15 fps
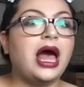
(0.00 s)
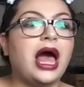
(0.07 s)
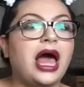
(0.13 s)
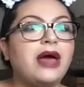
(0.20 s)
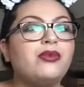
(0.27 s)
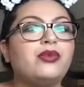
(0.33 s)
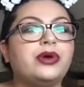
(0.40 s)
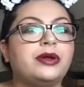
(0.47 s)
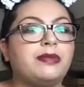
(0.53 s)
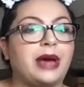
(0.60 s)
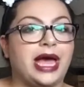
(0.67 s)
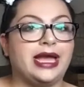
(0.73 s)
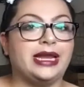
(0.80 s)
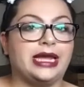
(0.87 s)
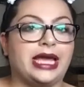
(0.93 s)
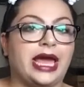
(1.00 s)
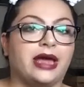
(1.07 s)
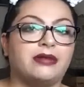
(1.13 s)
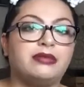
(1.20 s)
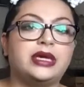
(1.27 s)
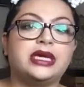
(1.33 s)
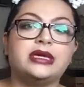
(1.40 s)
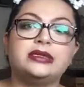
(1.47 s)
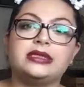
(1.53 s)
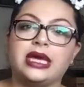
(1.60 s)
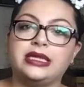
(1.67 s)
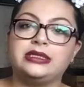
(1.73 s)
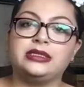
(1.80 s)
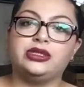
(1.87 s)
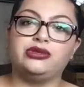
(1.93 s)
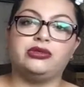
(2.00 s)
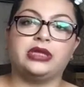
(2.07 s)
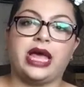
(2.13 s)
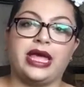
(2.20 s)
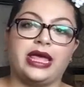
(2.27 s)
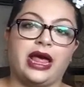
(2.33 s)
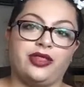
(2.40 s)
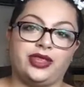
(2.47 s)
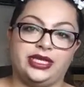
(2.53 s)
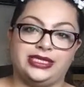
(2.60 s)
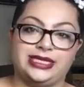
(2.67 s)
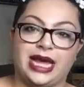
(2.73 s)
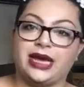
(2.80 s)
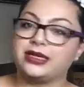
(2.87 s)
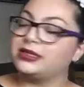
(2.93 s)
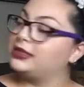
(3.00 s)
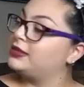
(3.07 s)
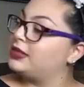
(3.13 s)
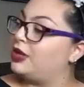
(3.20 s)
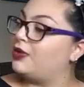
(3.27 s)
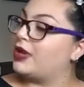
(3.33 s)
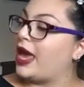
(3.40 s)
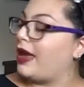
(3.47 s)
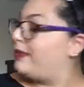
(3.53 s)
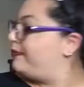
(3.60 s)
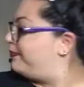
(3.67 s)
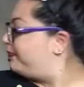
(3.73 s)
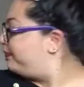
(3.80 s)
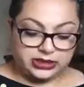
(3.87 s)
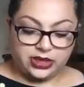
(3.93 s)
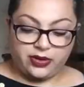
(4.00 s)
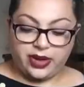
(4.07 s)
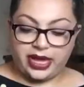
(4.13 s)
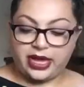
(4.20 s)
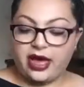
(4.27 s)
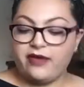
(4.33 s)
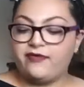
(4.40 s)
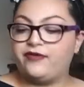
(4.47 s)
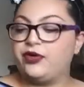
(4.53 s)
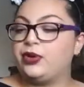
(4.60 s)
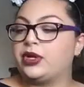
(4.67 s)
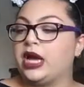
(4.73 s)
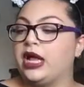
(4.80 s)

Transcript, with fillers: I would buy it again because I do like healthy snacks, so yeah. So I got food